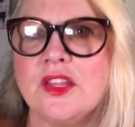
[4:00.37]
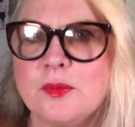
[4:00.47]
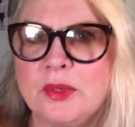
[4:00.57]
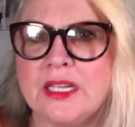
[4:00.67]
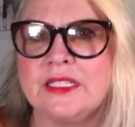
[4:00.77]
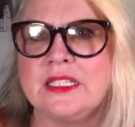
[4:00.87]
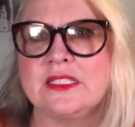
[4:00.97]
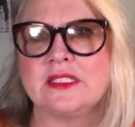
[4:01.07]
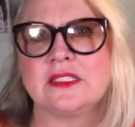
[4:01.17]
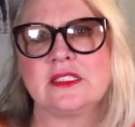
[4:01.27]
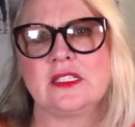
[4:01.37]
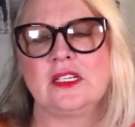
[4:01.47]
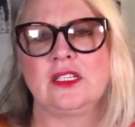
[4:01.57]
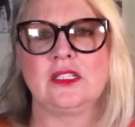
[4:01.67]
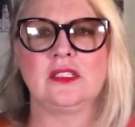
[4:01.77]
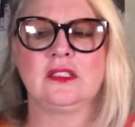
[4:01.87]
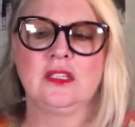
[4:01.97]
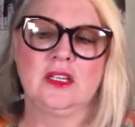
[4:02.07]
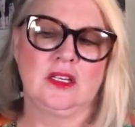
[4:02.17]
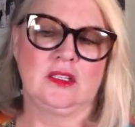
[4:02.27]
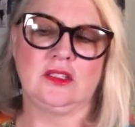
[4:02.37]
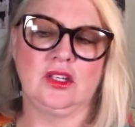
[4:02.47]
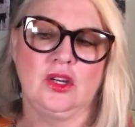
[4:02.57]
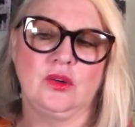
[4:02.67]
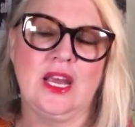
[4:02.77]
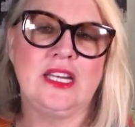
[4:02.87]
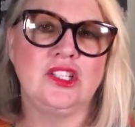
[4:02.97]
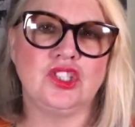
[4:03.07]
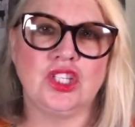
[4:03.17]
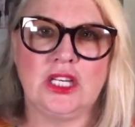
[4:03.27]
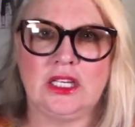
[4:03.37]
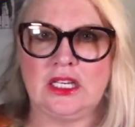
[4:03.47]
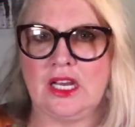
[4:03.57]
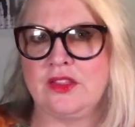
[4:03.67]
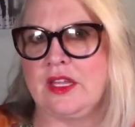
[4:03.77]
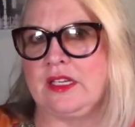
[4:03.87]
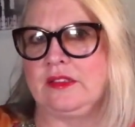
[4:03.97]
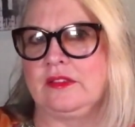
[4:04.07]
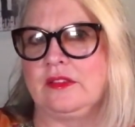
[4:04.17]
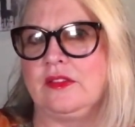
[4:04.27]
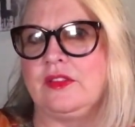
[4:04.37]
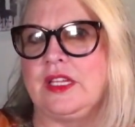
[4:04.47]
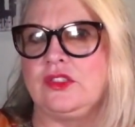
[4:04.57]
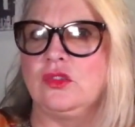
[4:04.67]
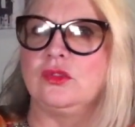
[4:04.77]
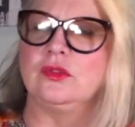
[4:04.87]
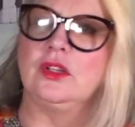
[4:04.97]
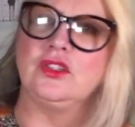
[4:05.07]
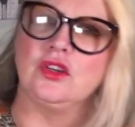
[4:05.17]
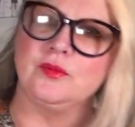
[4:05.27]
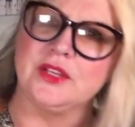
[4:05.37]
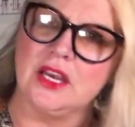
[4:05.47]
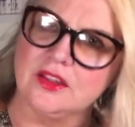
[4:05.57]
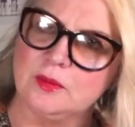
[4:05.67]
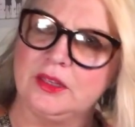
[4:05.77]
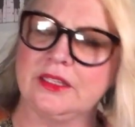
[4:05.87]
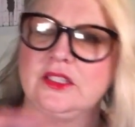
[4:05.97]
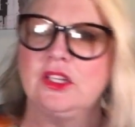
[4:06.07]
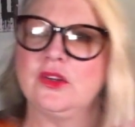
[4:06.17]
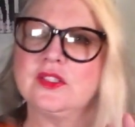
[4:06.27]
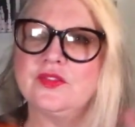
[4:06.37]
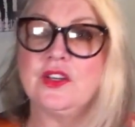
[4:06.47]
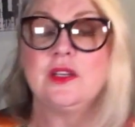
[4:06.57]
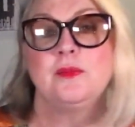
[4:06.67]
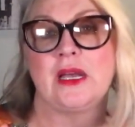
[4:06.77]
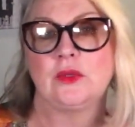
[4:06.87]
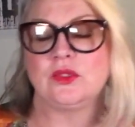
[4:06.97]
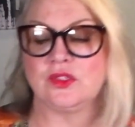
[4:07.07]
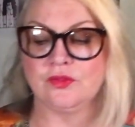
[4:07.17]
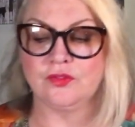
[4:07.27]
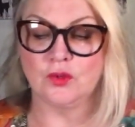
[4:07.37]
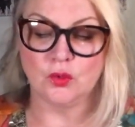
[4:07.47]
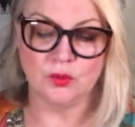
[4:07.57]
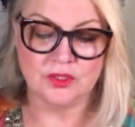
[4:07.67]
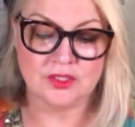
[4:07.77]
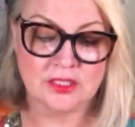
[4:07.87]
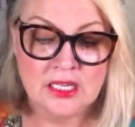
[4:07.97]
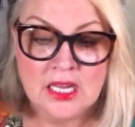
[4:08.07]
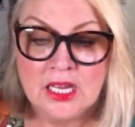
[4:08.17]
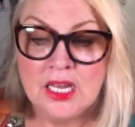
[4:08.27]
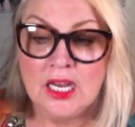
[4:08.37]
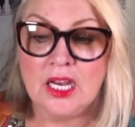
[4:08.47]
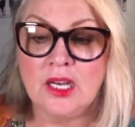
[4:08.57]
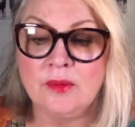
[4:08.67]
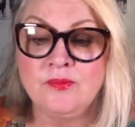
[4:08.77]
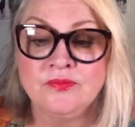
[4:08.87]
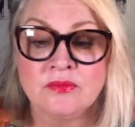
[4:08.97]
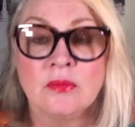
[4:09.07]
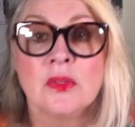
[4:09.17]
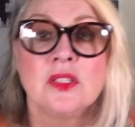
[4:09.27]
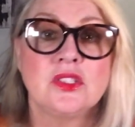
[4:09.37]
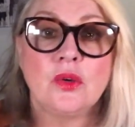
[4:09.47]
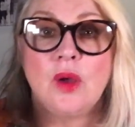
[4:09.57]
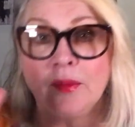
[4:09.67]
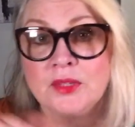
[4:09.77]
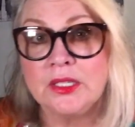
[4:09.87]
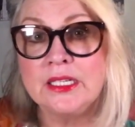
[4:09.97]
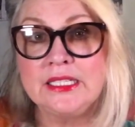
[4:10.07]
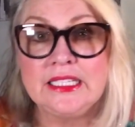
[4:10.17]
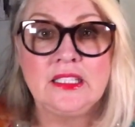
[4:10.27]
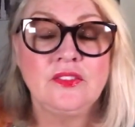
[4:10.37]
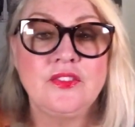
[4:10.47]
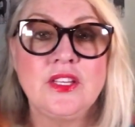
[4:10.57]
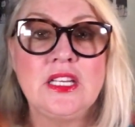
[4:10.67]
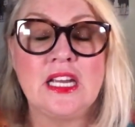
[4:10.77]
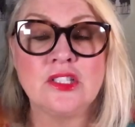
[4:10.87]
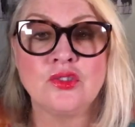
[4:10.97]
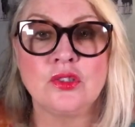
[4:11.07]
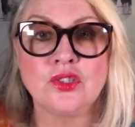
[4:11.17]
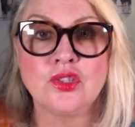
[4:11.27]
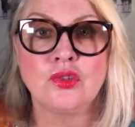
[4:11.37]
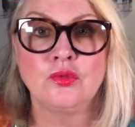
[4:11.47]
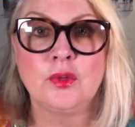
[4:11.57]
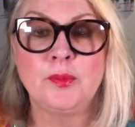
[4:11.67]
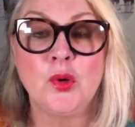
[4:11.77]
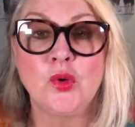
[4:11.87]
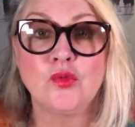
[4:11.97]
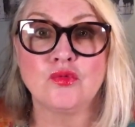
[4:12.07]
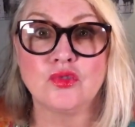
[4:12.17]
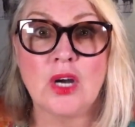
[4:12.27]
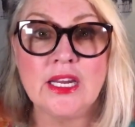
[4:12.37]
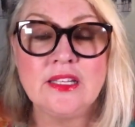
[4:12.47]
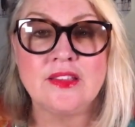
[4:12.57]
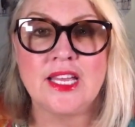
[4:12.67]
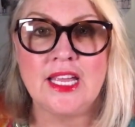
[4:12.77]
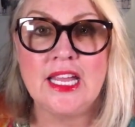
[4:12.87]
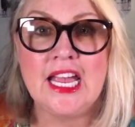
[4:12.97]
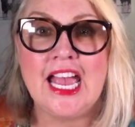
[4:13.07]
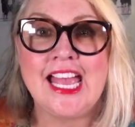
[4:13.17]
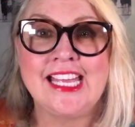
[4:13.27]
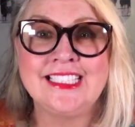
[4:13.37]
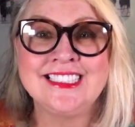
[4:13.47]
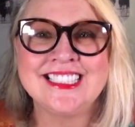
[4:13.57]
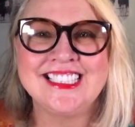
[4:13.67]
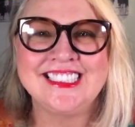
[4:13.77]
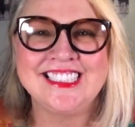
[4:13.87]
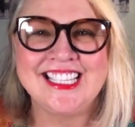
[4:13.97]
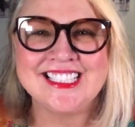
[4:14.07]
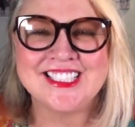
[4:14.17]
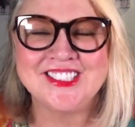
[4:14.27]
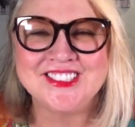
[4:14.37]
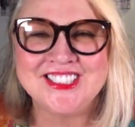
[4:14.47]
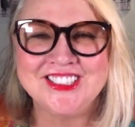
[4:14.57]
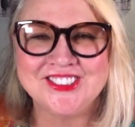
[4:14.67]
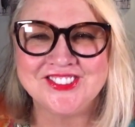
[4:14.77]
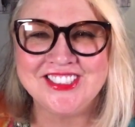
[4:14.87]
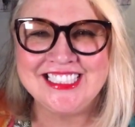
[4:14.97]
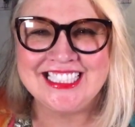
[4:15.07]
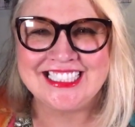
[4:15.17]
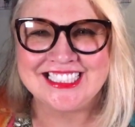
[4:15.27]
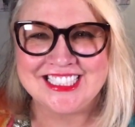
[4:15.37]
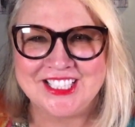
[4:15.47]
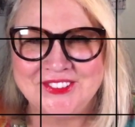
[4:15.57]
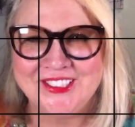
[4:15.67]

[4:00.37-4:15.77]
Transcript: other planets, energy, and then you'll adopt the other planet. You know, it's very backwards and forwards. So I'm going to leave the astrological report right there and let's go to your reading, shall